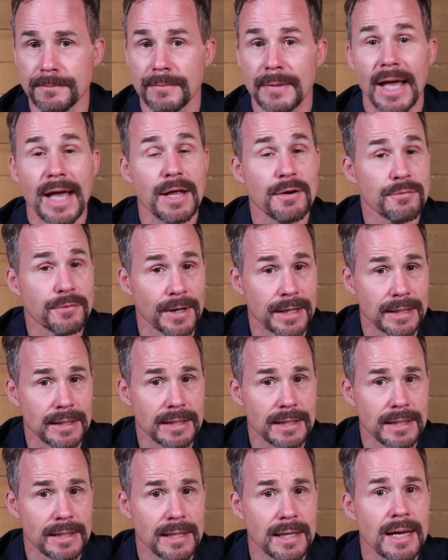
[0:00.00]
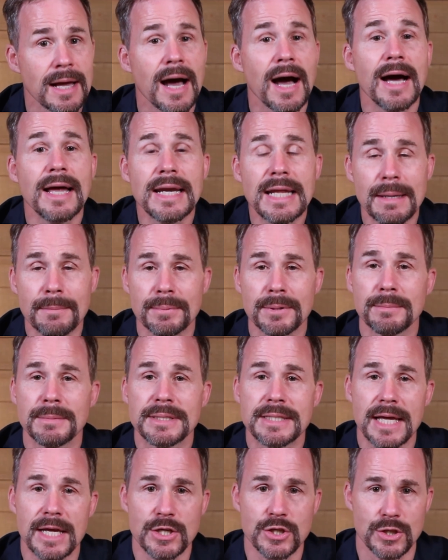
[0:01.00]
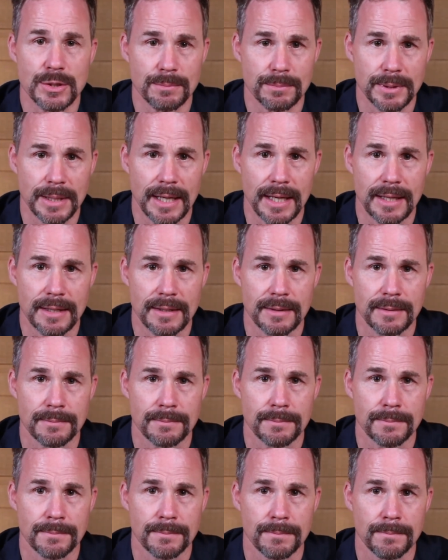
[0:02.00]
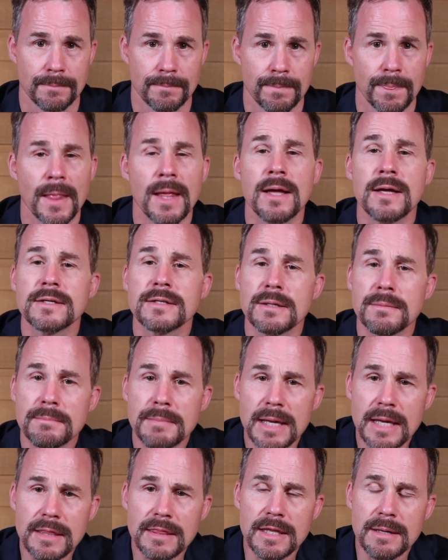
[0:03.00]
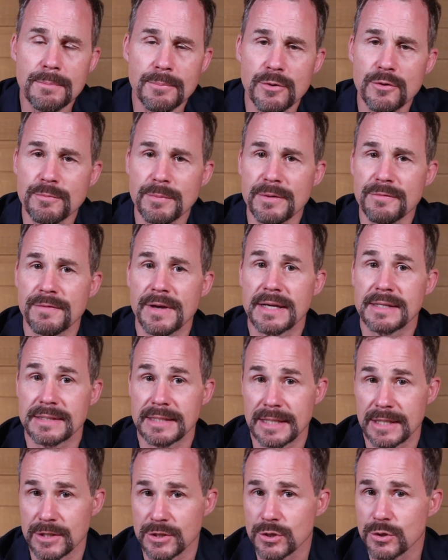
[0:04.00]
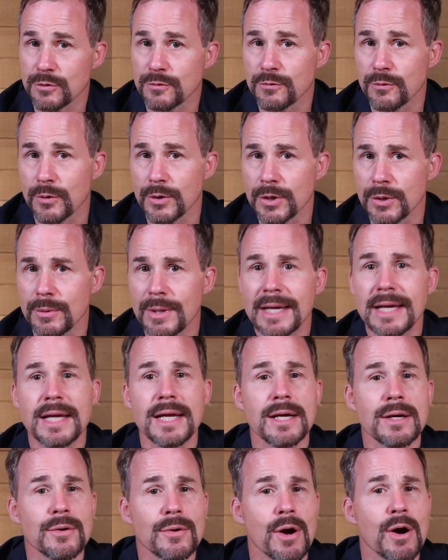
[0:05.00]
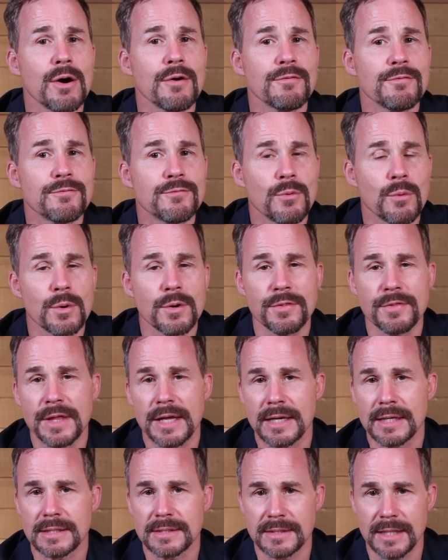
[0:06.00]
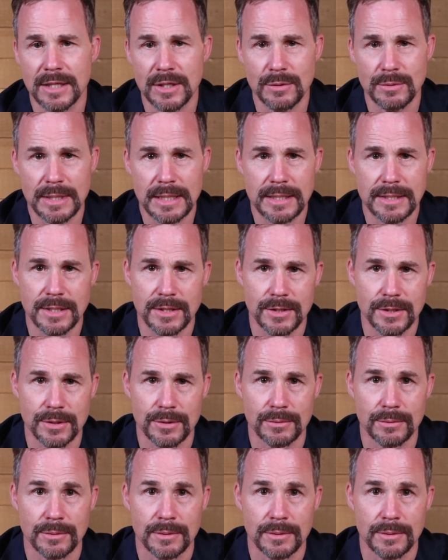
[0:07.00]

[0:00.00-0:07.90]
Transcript: And finally, an implementation plan. To make the improvement phase easier for you, here are 4 things that you need to do.